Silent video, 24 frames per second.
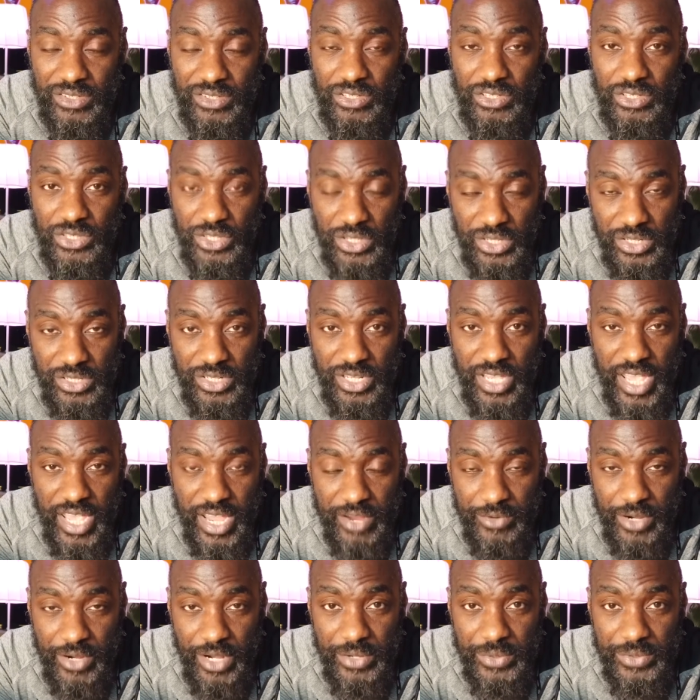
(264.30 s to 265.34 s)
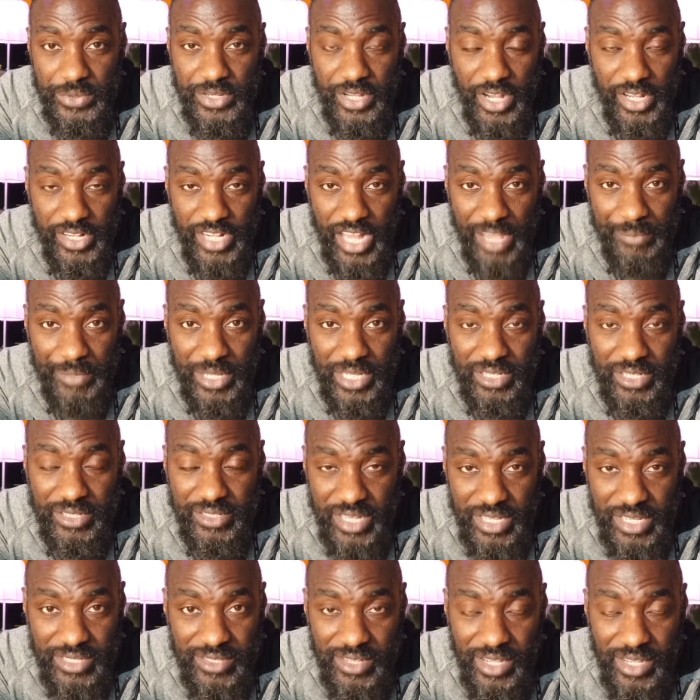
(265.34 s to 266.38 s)
good aerodynamic
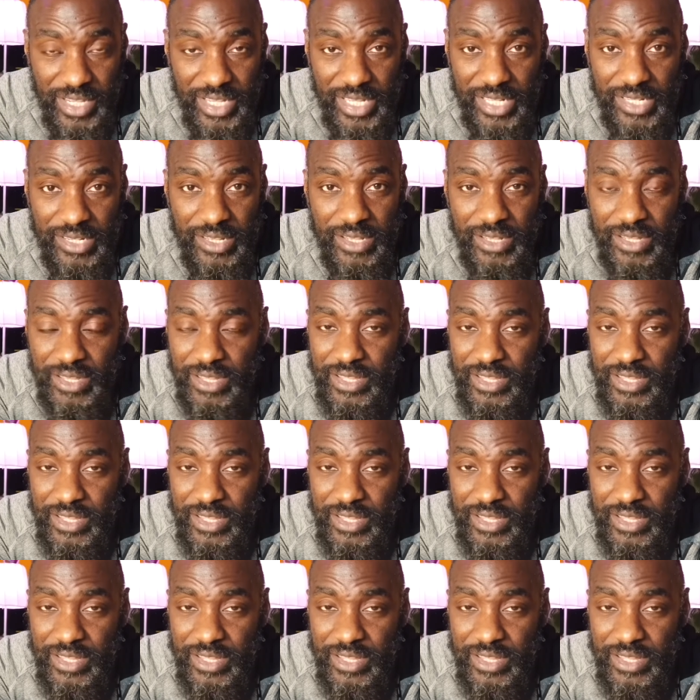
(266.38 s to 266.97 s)
design,